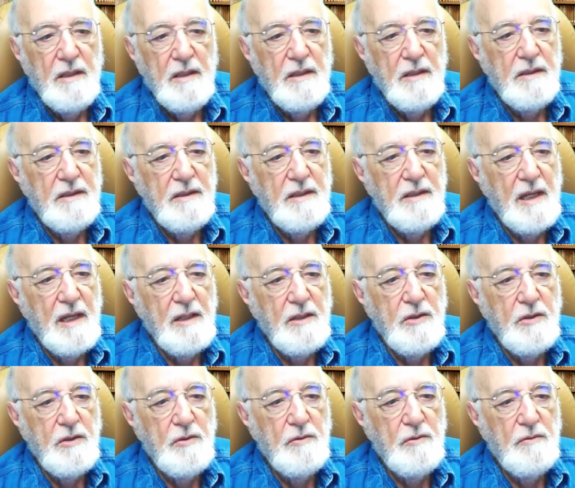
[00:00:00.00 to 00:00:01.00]
Thank
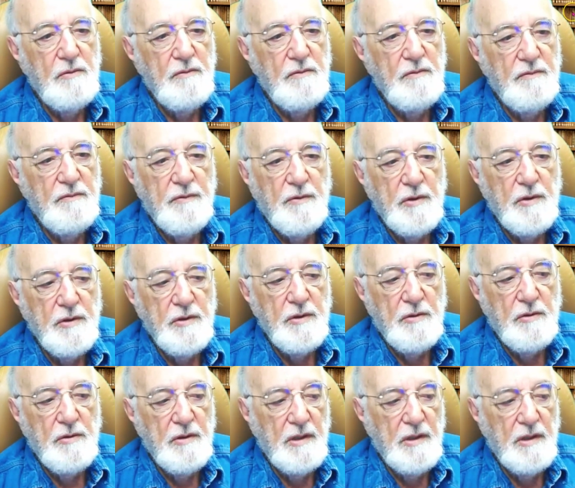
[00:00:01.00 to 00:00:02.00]
you for your
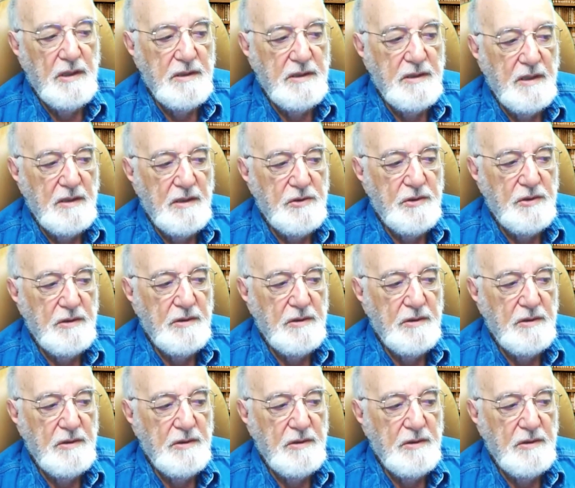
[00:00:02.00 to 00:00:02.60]
attention.